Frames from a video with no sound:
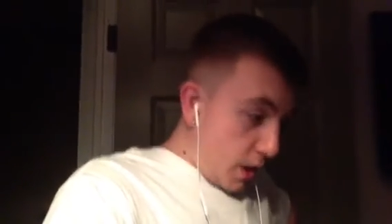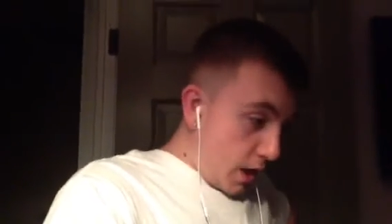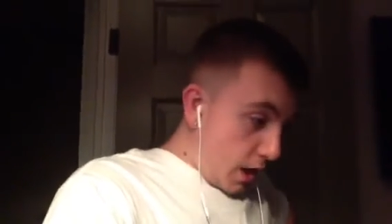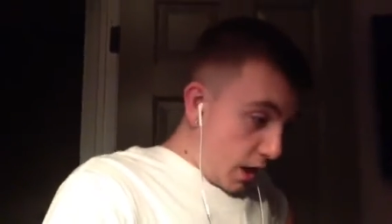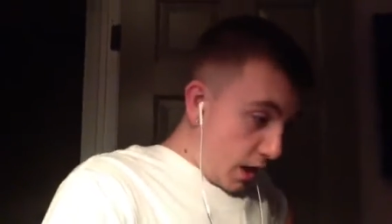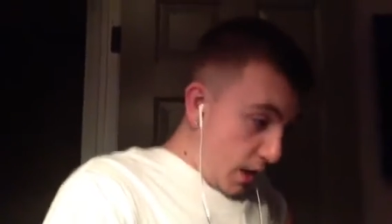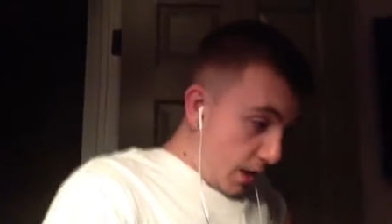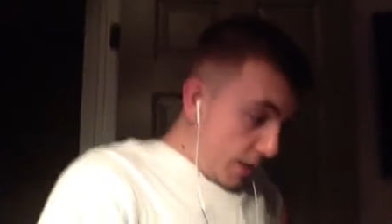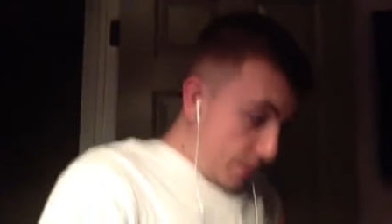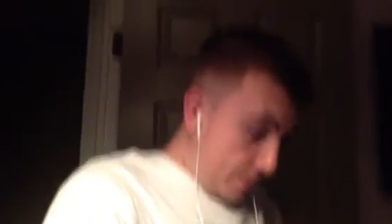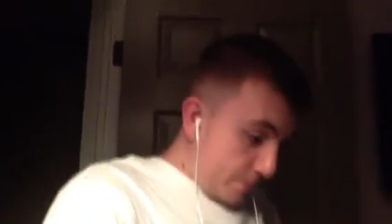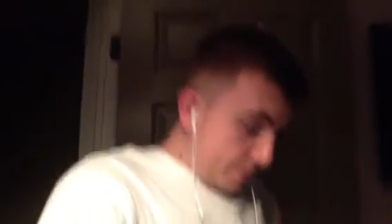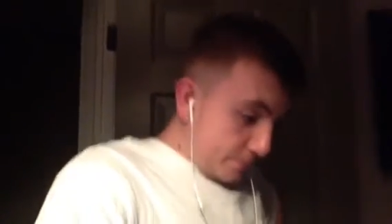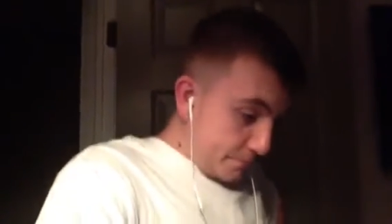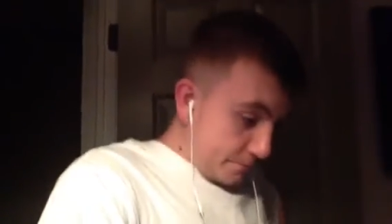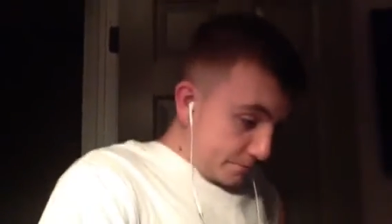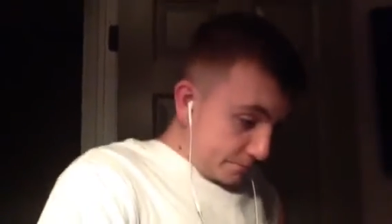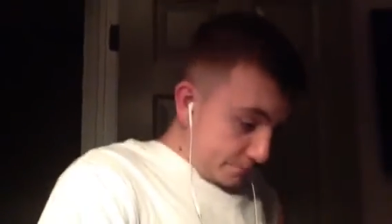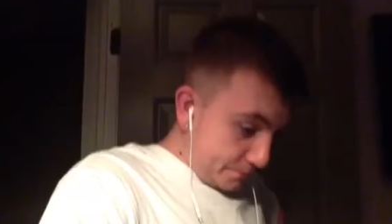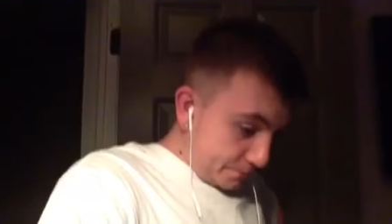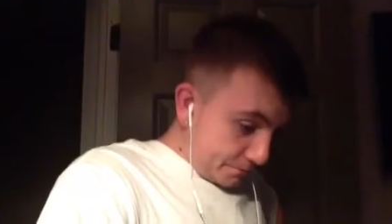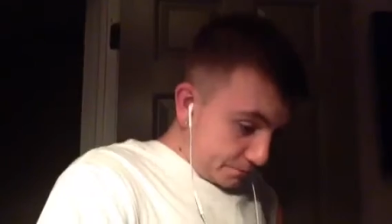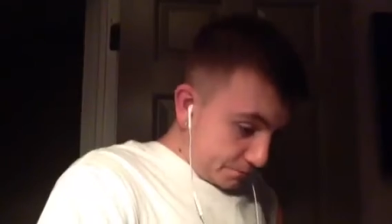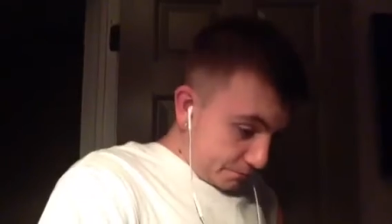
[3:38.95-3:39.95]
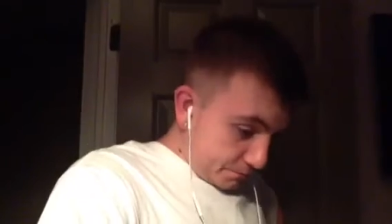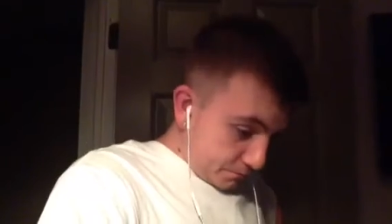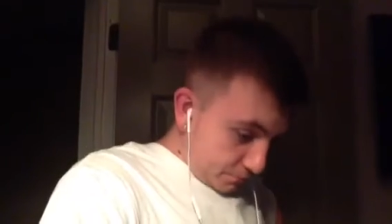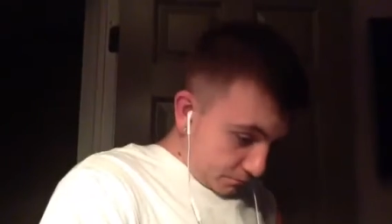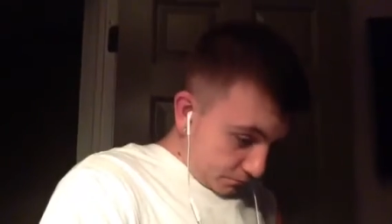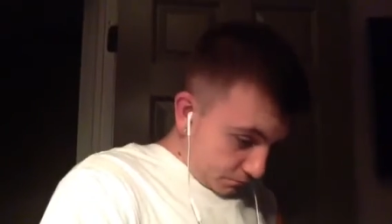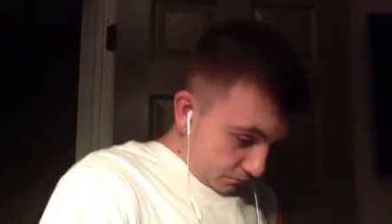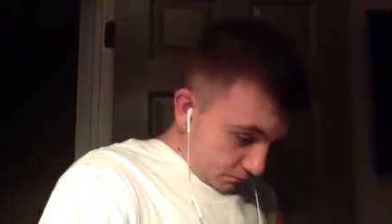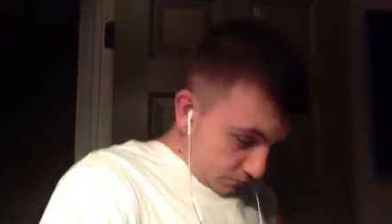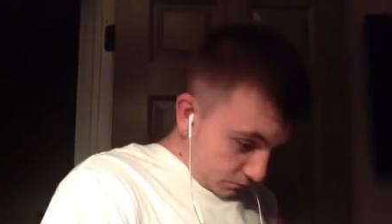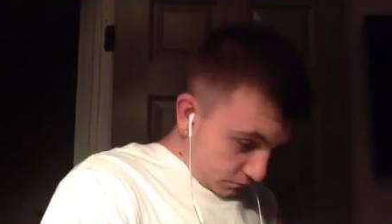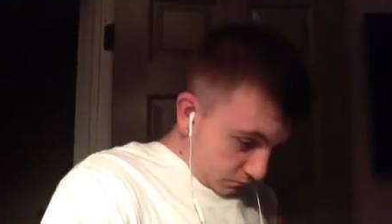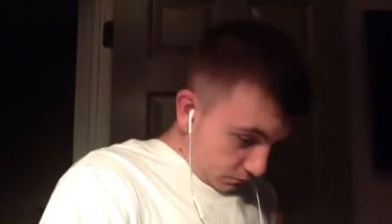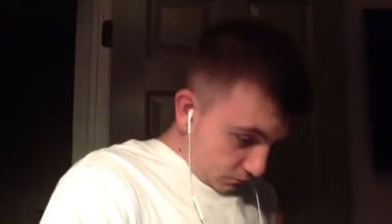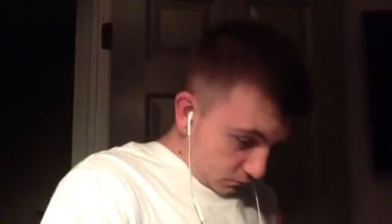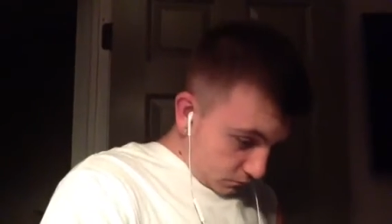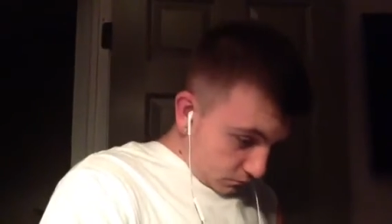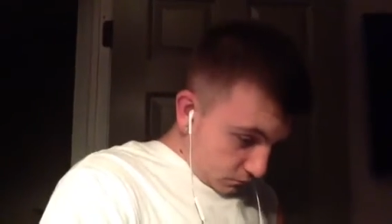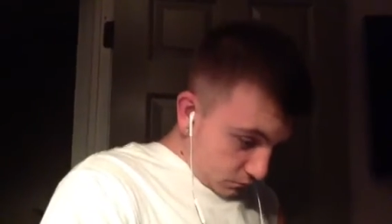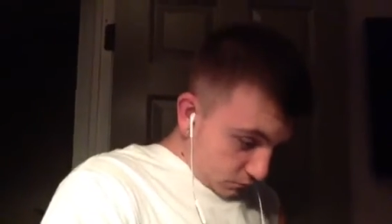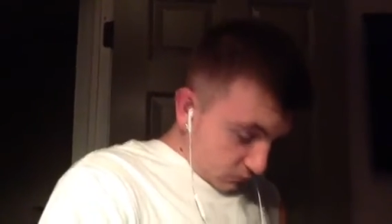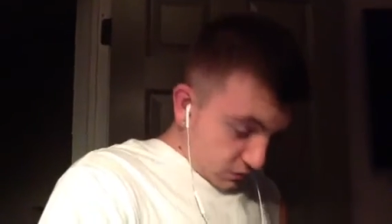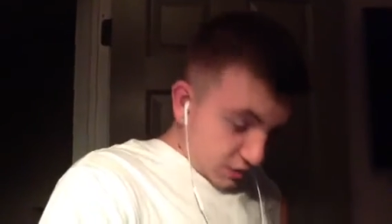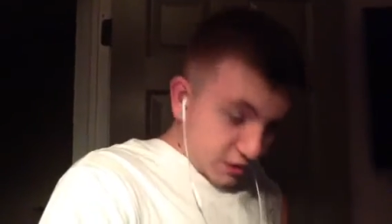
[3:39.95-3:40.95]
Um,
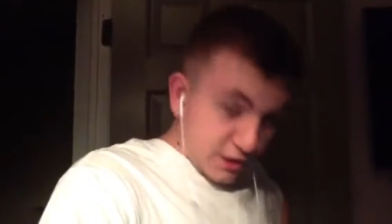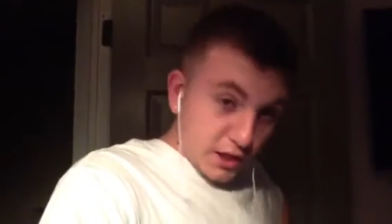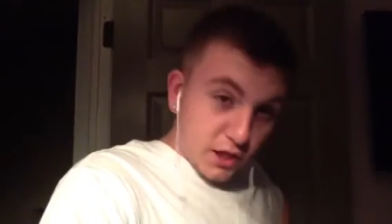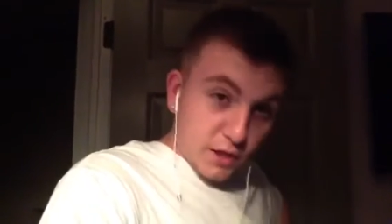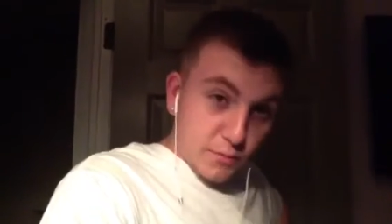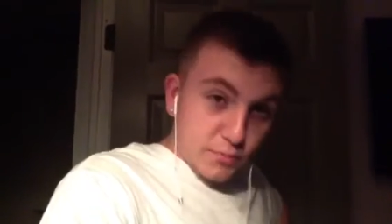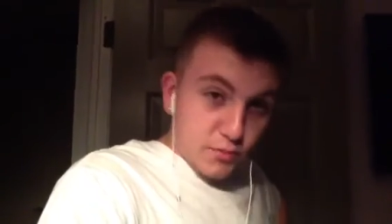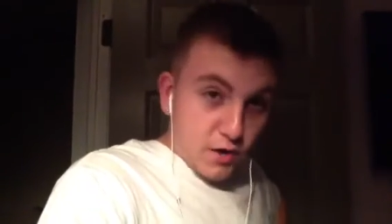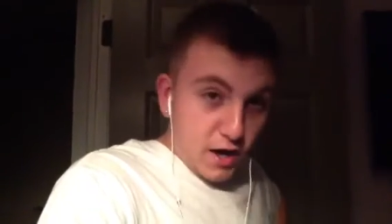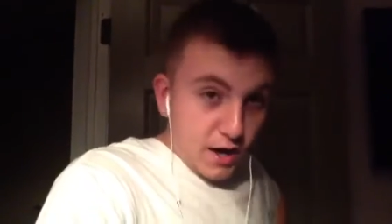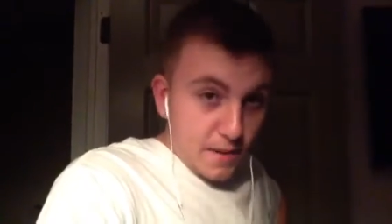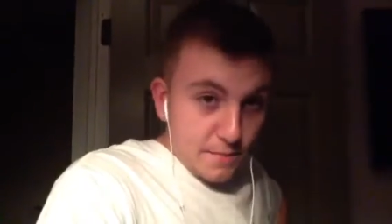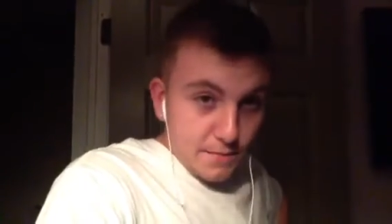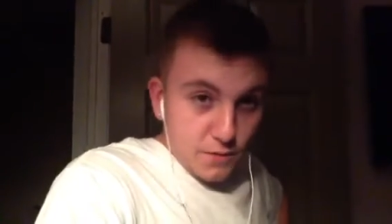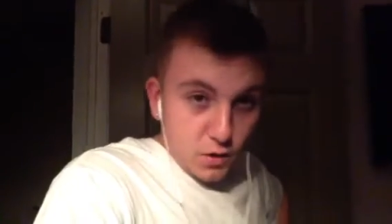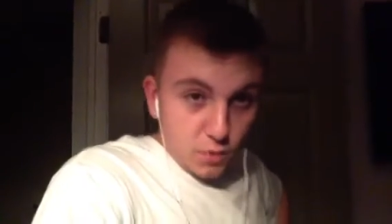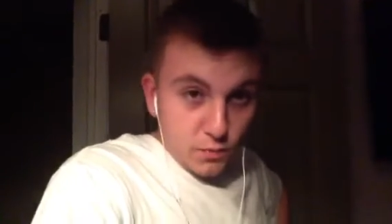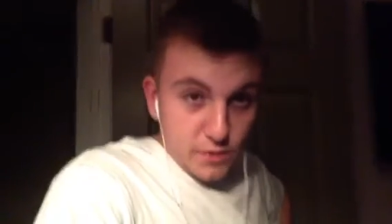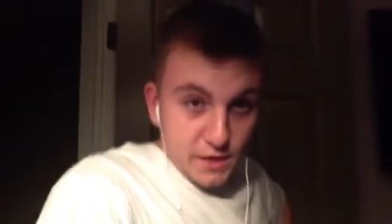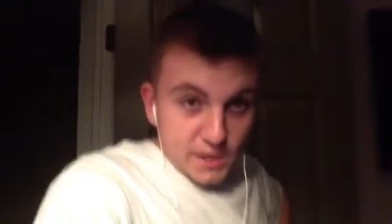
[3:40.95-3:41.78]
still a problem though.